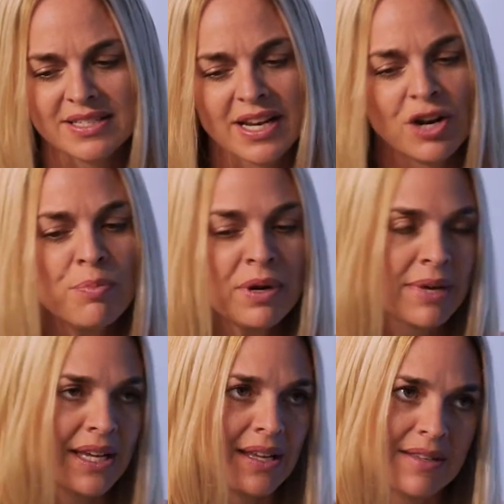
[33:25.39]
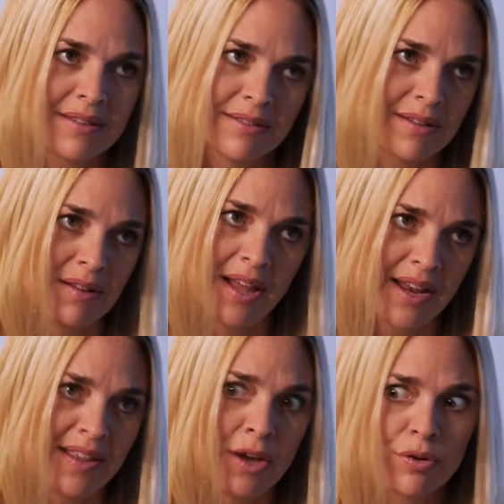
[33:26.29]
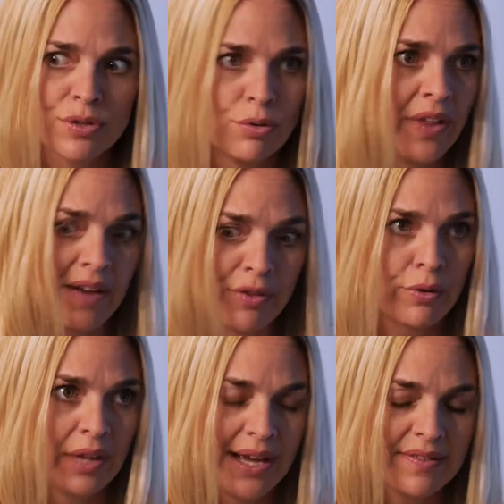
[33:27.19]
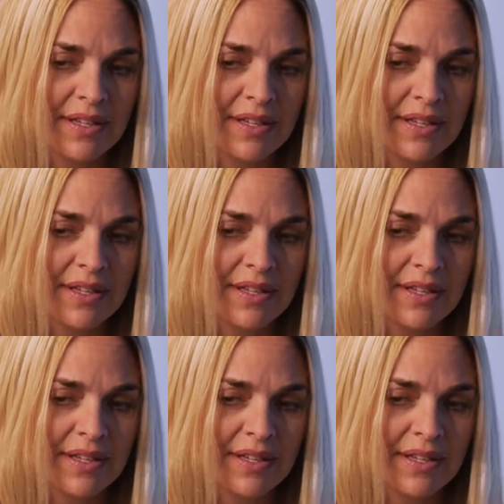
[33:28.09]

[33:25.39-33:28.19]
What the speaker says: and I don't bring my kids to a lot of, they go to school, they have their own lives,